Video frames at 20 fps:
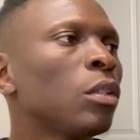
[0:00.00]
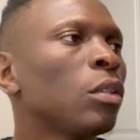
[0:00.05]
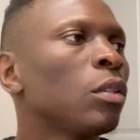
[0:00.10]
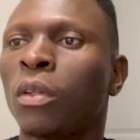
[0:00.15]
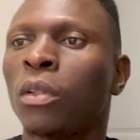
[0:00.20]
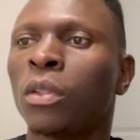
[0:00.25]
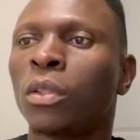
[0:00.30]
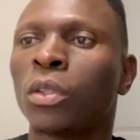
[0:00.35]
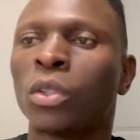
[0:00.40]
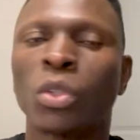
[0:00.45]

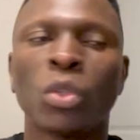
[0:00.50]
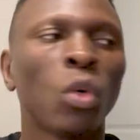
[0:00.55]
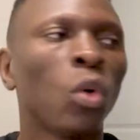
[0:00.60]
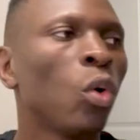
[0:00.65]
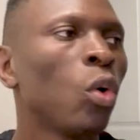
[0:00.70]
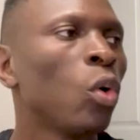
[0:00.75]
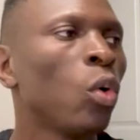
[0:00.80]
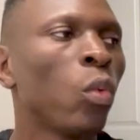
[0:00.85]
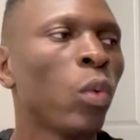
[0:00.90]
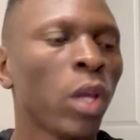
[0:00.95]

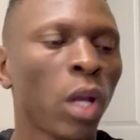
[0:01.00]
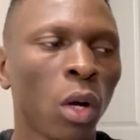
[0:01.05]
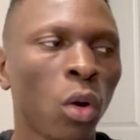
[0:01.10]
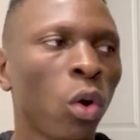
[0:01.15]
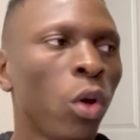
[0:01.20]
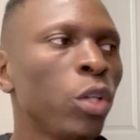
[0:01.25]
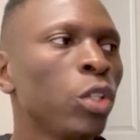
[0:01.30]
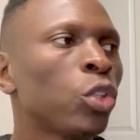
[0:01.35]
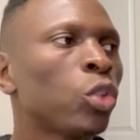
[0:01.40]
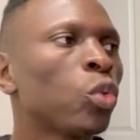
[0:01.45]
so we are
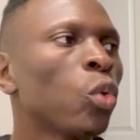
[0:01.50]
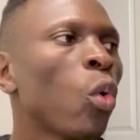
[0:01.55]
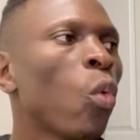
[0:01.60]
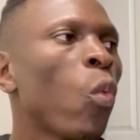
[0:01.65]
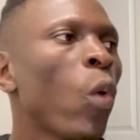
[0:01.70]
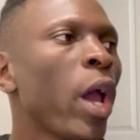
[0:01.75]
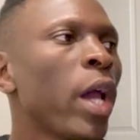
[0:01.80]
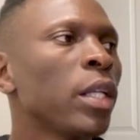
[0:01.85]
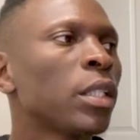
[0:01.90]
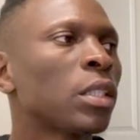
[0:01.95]
going to
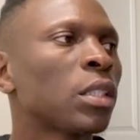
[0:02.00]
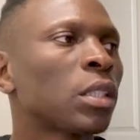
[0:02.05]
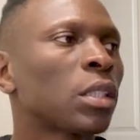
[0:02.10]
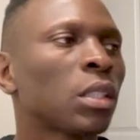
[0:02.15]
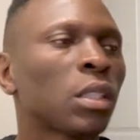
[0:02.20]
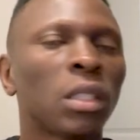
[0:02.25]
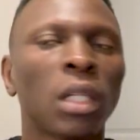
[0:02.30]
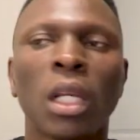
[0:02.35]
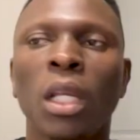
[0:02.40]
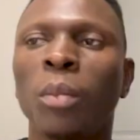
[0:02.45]
wait
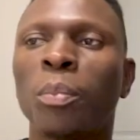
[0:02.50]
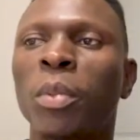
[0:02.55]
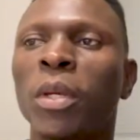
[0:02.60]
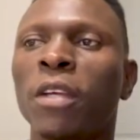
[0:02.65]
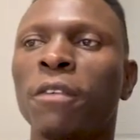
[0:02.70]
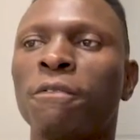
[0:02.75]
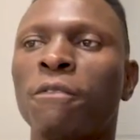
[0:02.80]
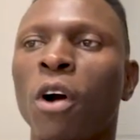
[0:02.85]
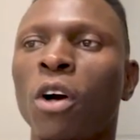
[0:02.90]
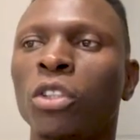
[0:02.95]
sleepy
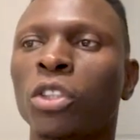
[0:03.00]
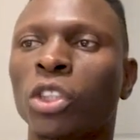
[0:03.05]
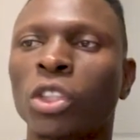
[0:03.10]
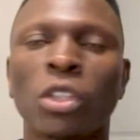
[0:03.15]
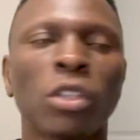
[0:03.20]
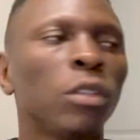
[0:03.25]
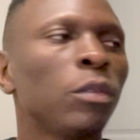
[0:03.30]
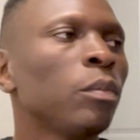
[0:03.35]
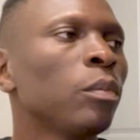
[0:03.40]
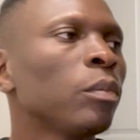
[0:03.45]

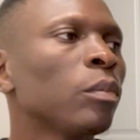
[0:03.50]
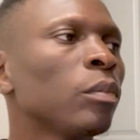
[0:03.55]
function